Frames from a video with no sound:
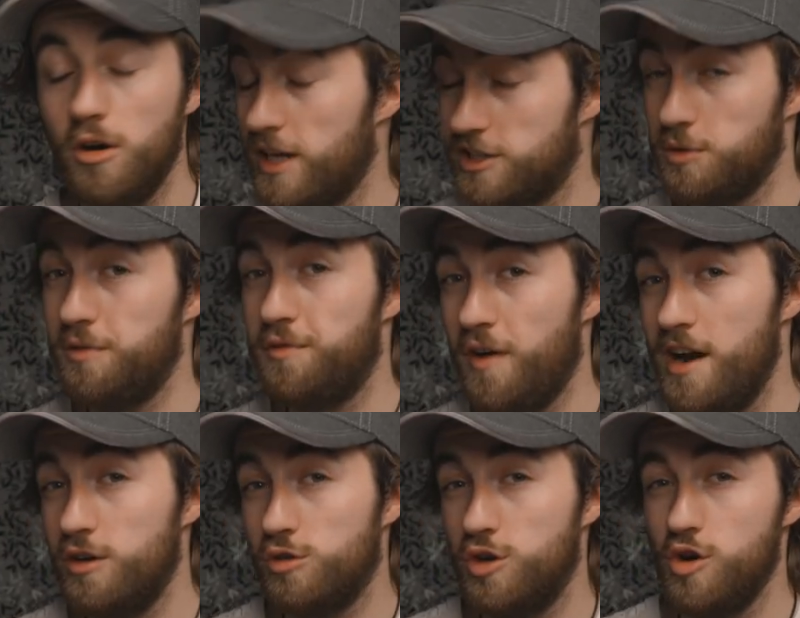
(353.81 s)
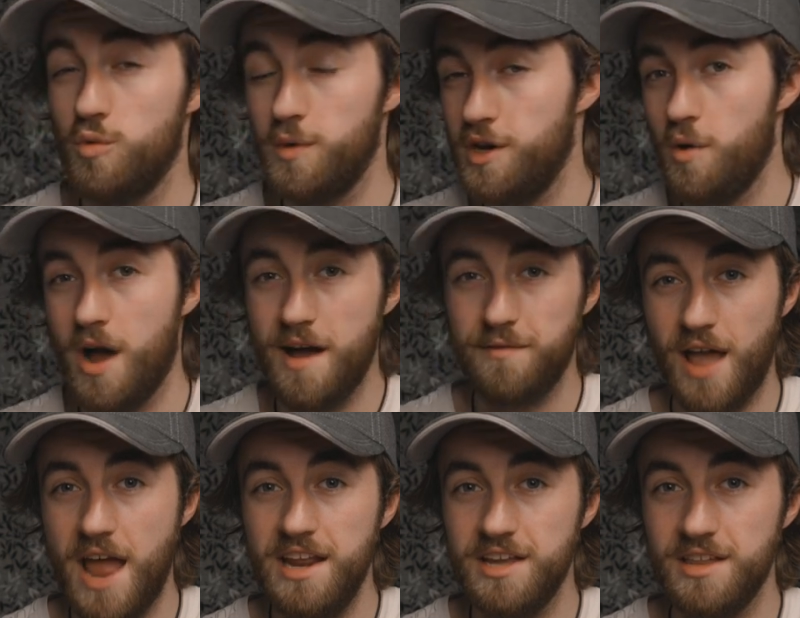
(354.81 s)
Okay, so in Final Cut, we don't have
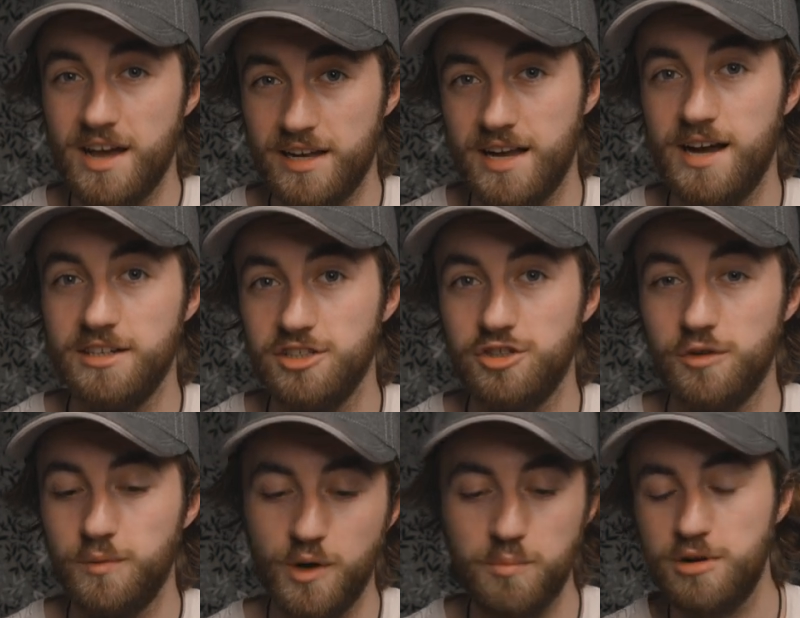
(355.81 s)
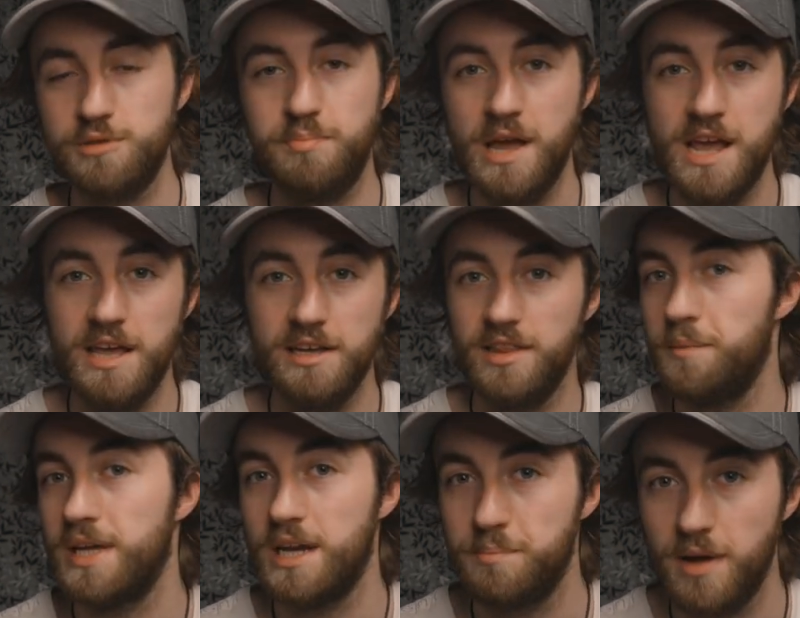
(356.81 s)
any of that kind of stuff. We don't press P and then
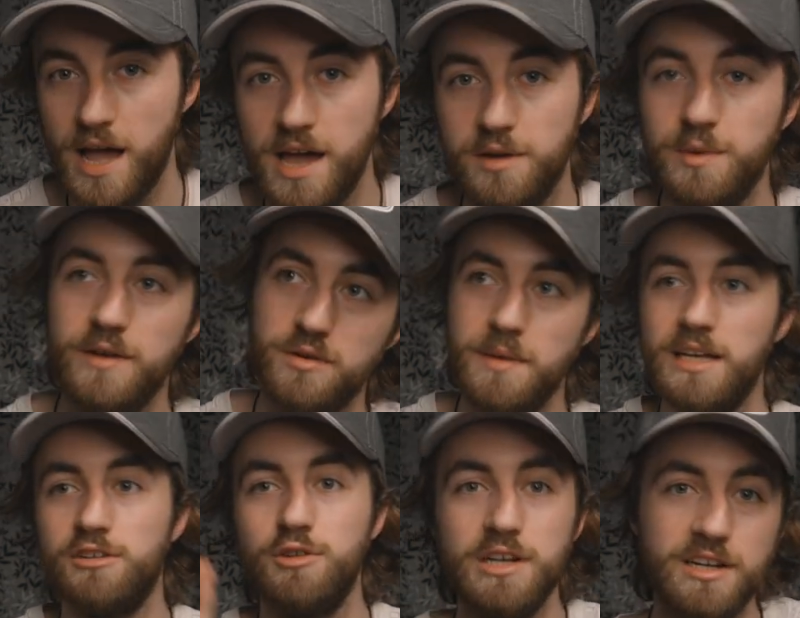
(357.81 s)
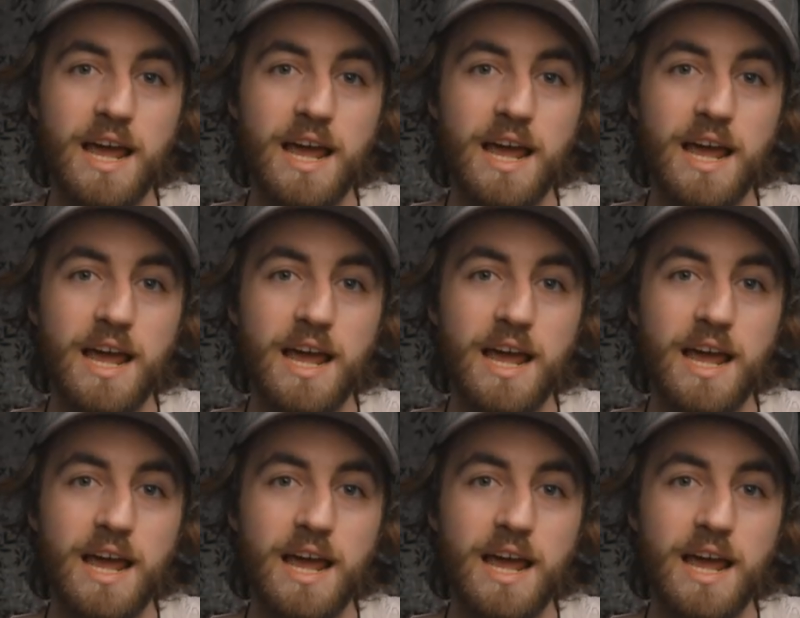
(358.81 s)
we get a pen and we have to make our in